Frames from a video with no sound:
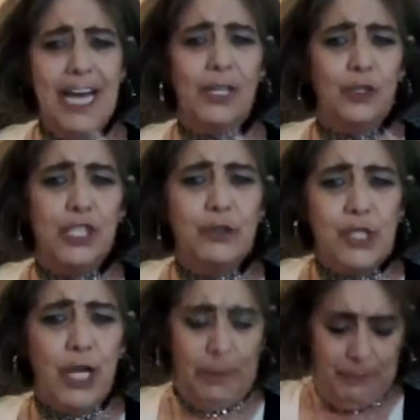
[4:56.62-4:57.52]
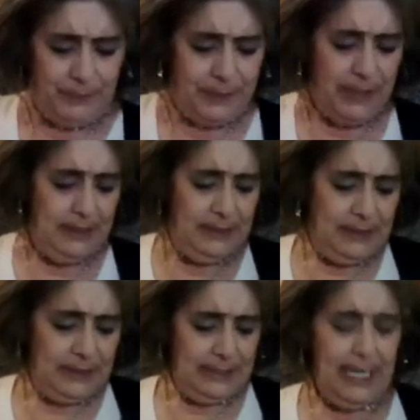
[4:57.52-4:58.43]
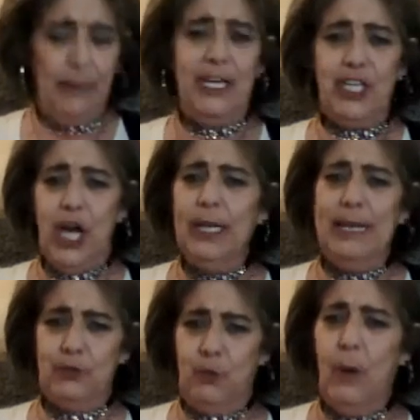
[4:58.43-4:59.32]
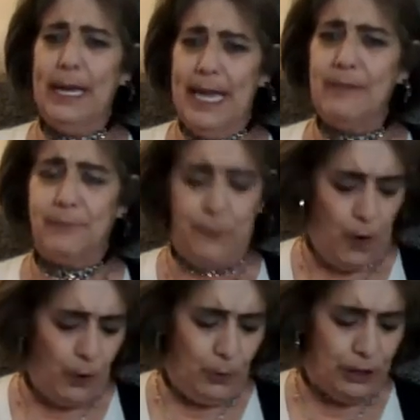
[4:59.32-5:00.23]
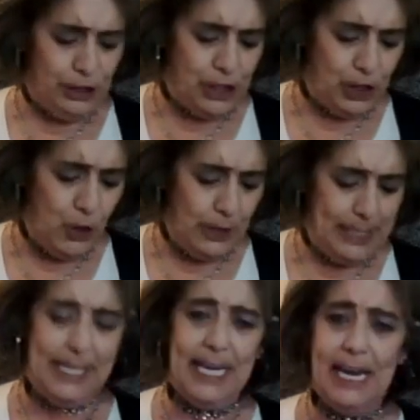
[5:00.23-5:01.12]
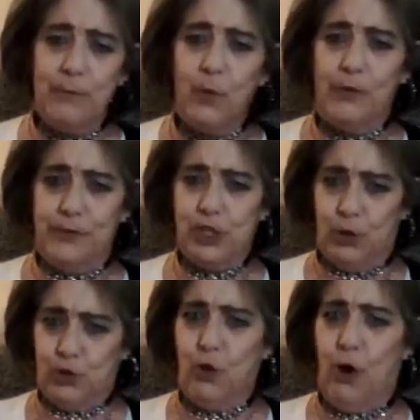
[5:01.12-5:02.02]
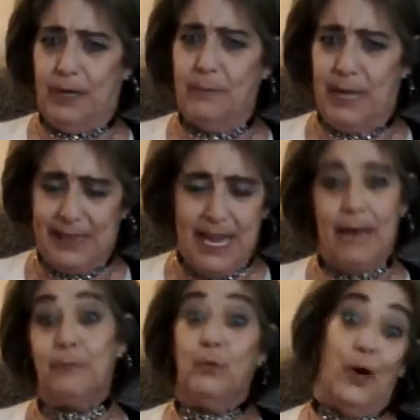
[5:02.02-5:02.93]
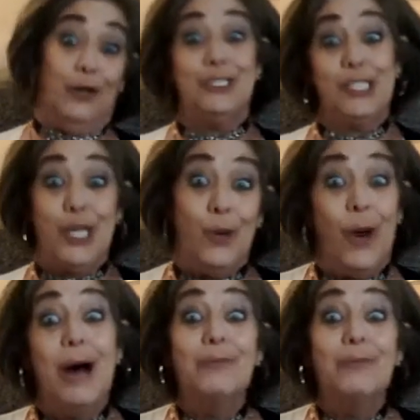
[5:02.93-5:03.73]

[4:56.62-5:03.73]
on YouTube. I mean, you only have 28 followers, and you're not going to get any more if you start talking about that. Well, so I'm